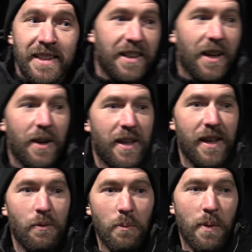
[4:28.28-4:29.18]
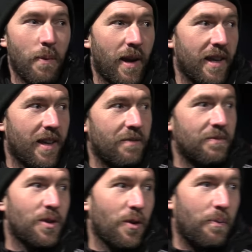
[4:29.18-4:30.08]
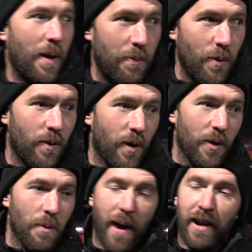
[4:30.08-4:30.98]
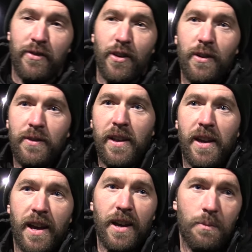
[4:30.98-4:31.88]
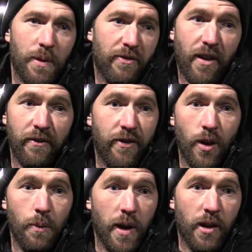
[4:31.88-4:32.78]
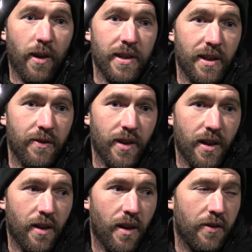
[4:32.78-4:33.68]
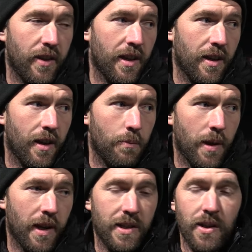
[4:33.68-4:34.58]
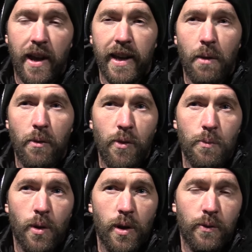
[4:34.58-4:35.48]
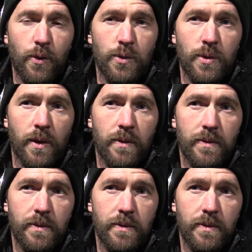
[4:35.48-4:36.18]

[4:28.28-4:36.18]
you know there wouldn't be many um, sort of people on the back foot. Uh, it would be front foot. It'd be aggressive, and I, I think uh, it'd be an exciting game of football. I look forward to it.